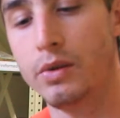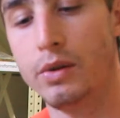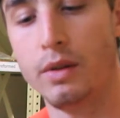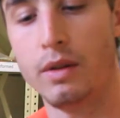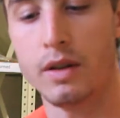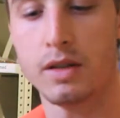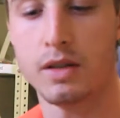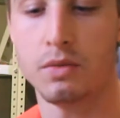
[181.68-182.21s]

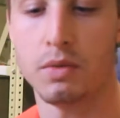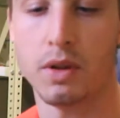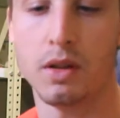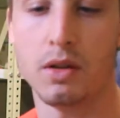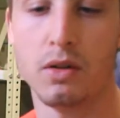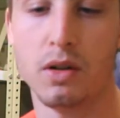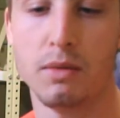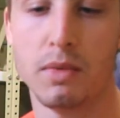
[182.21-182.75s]
this is what
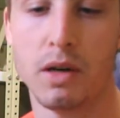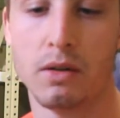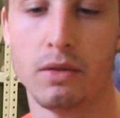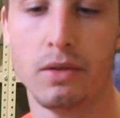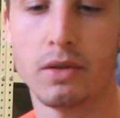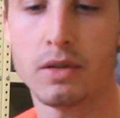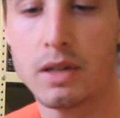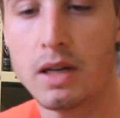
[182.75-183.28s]
the
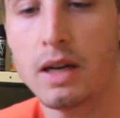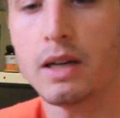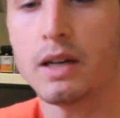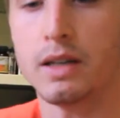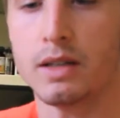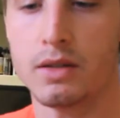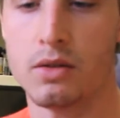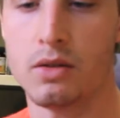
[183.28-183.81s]
Unimount looks like.
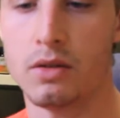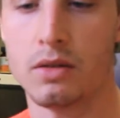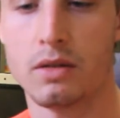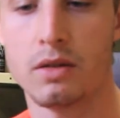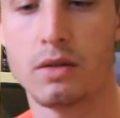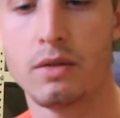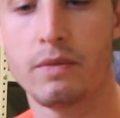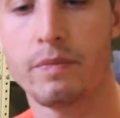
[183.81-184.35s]
It's
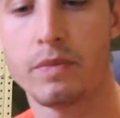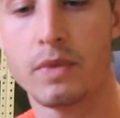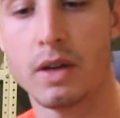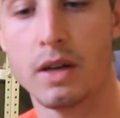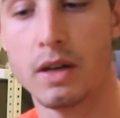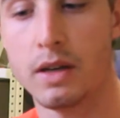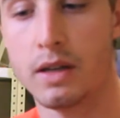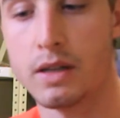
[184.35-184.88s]
got
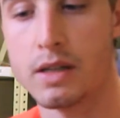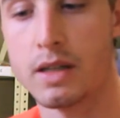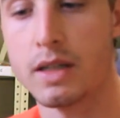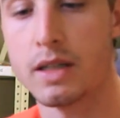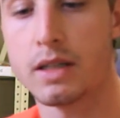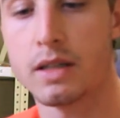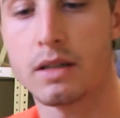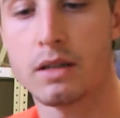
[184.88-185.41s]

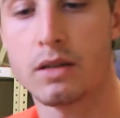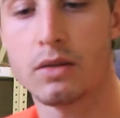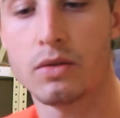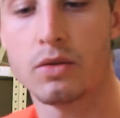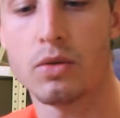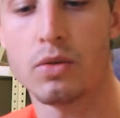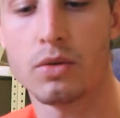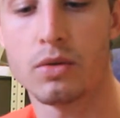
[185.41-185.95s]
6
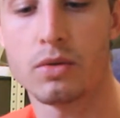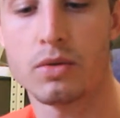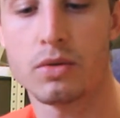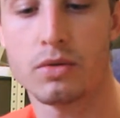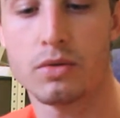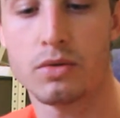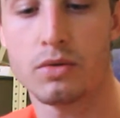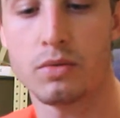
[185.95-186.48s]

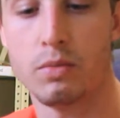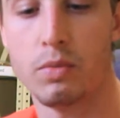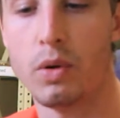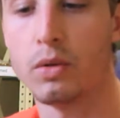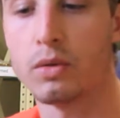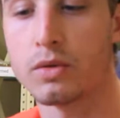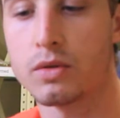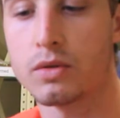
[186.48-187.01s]
Torx
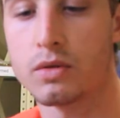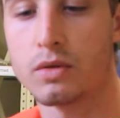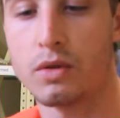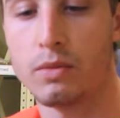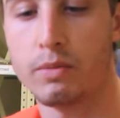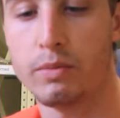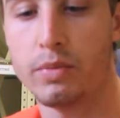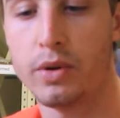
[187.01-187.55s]
bolts
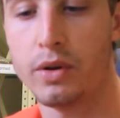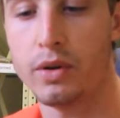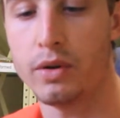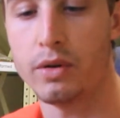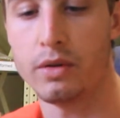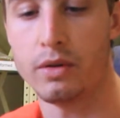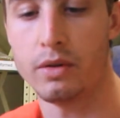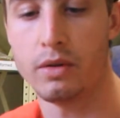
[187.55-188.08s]

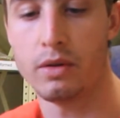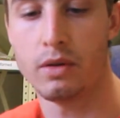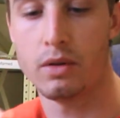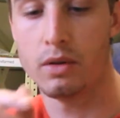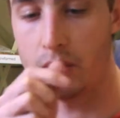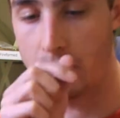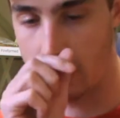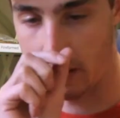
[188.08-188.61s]
per
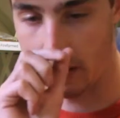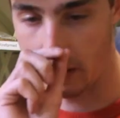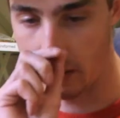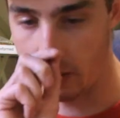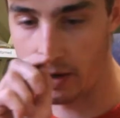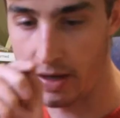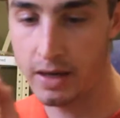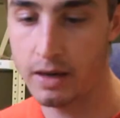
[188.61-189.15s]

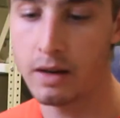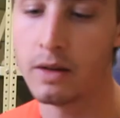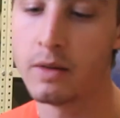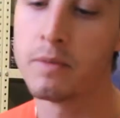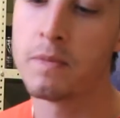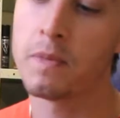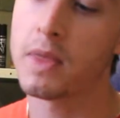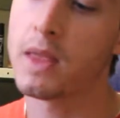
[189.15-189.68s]
ring,
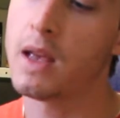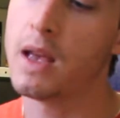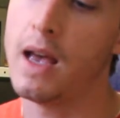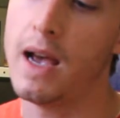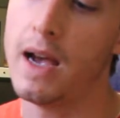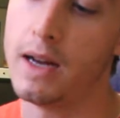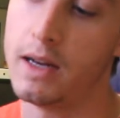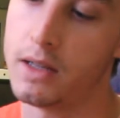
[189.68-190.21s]

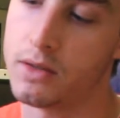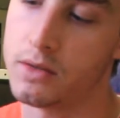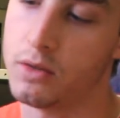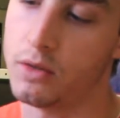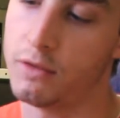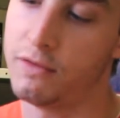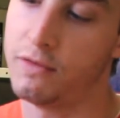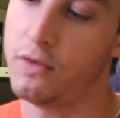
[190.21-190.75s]
and it's
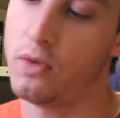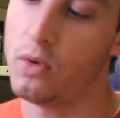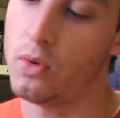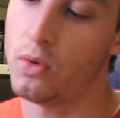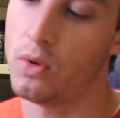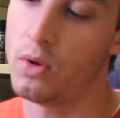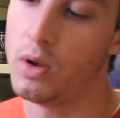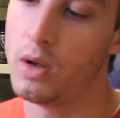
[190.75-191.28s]
got
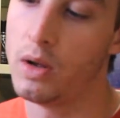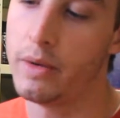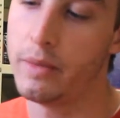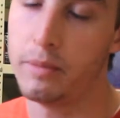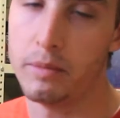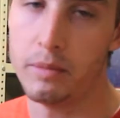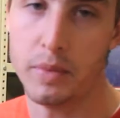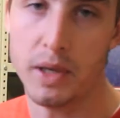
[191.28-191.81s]
4
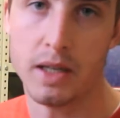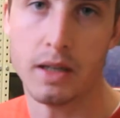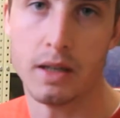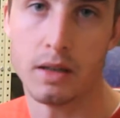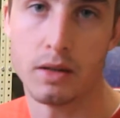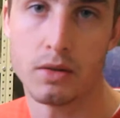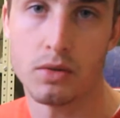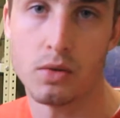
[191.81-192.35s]

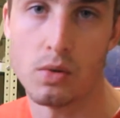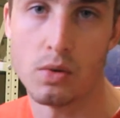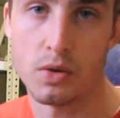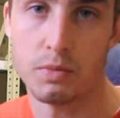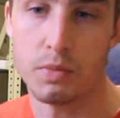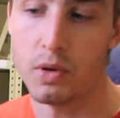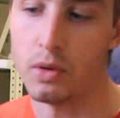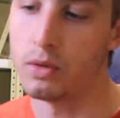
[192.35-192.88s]
bigger
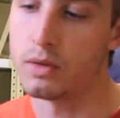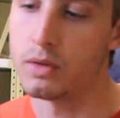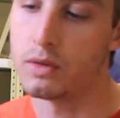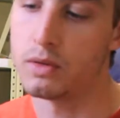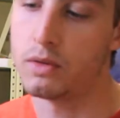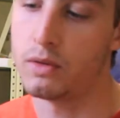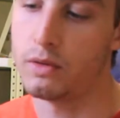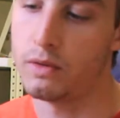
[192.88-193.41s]
Torx
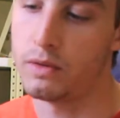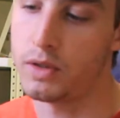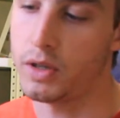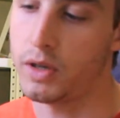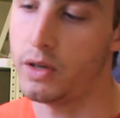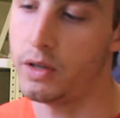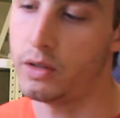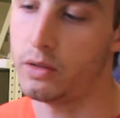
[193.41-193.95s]
bolts
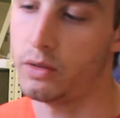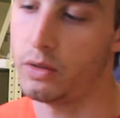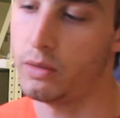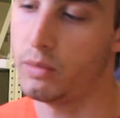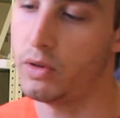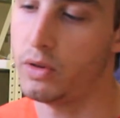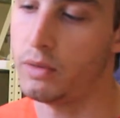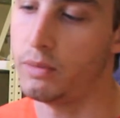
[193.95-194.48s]
securing it on the
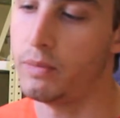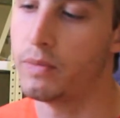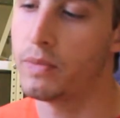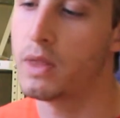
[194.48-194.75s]
bottom.